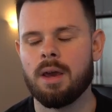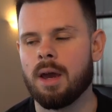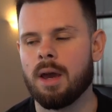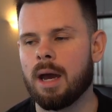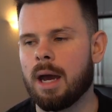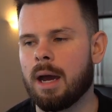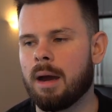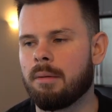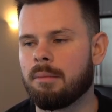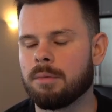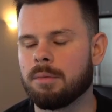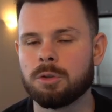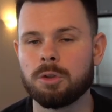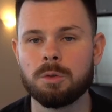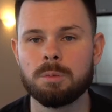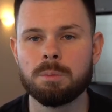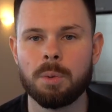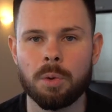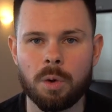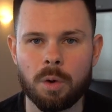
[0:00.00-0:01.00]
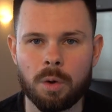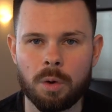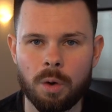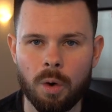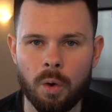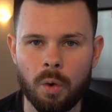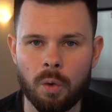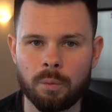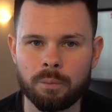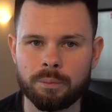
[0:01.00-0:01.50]
to book a
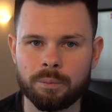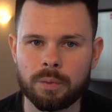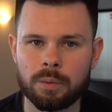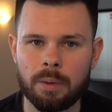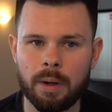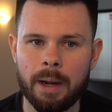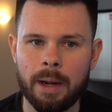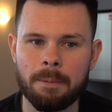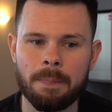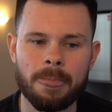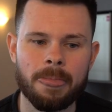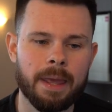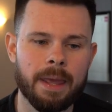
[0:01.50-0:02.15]
call, right?